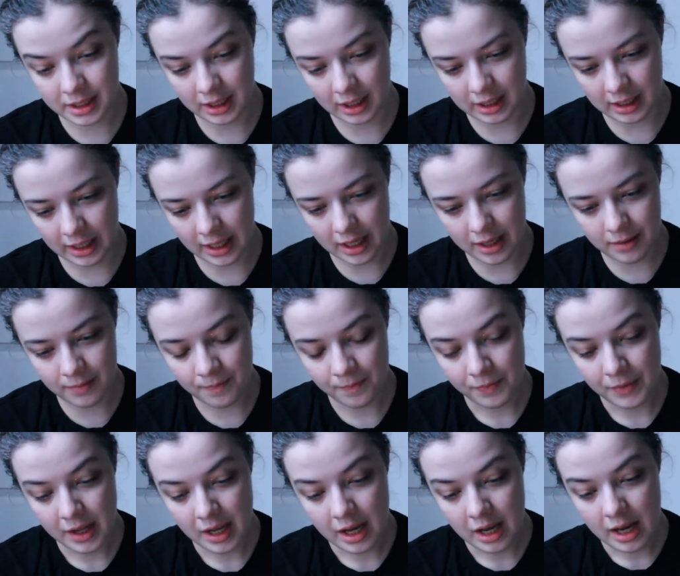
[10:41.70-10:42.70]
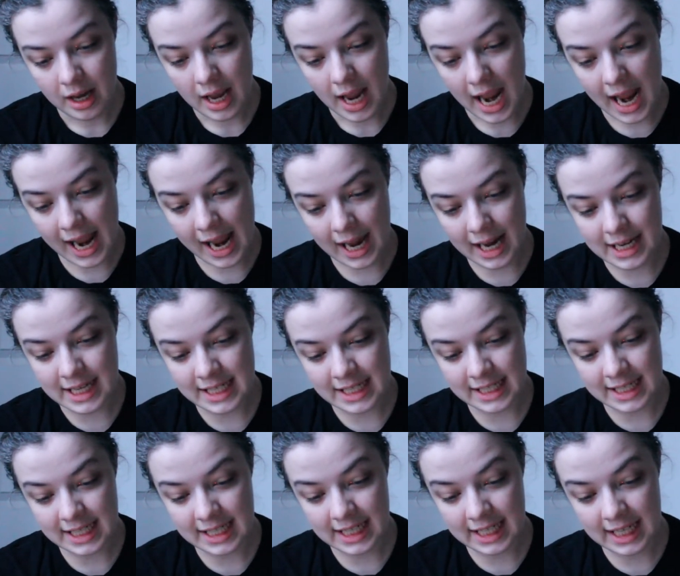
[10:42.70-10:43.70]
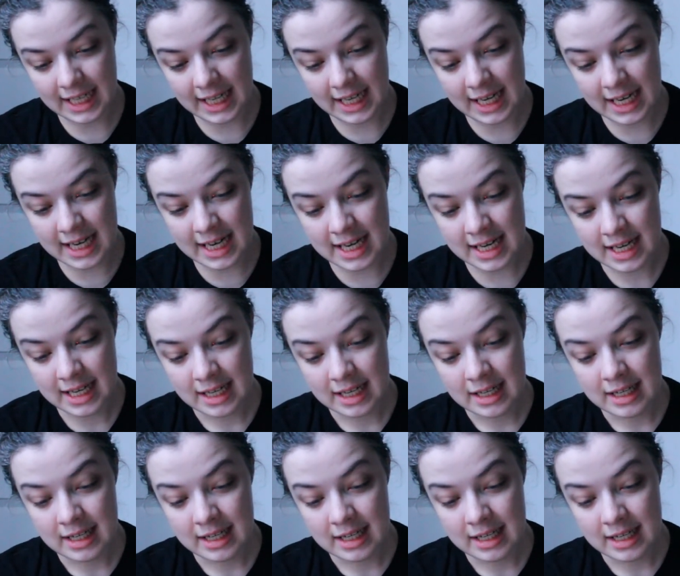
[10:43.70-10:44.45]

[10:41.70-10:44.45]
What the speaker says: clan, and he